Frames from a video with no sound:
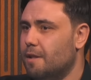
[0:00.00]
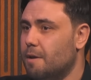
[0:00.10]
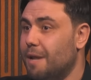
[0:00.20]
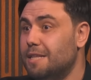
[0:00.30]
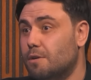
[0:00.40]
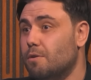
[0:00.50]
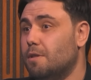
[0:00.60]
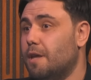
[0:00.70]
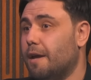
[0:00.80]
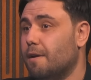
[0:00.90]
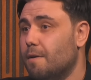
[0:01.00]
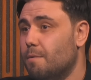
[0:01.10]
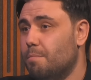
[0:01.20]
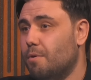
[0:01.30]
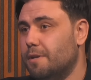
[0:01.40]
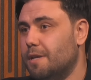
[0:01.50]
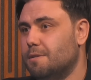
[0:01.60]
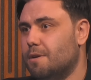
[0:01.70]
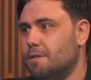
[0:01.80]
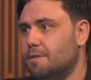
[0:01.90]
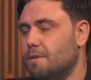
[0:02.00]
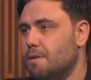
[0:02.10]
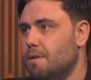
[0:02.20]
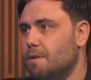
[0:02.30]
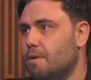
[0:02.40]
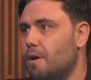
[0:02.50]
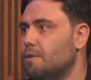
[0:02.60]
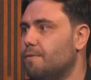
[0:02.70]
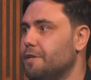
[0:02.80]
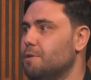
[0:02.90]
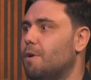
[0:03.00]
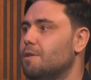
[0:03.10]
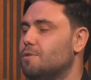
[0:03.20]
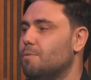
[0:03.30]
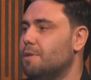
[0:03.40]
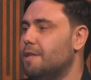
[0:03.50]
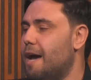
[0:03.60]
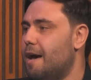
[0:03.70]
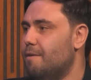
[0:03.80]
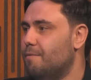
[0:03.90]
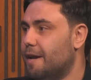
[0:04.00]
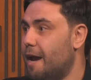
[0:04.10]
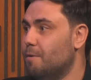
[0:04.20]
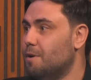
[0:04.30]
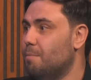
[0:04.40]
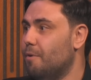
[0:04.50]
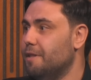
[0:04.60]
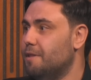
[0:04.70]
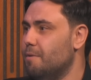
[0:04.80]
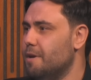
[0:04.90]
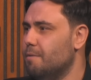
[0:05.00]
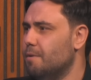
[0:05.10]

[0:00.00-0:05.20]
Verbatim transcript: like, but that's a good thing with pundits, because I always find you want someone to have a counterpoint to you.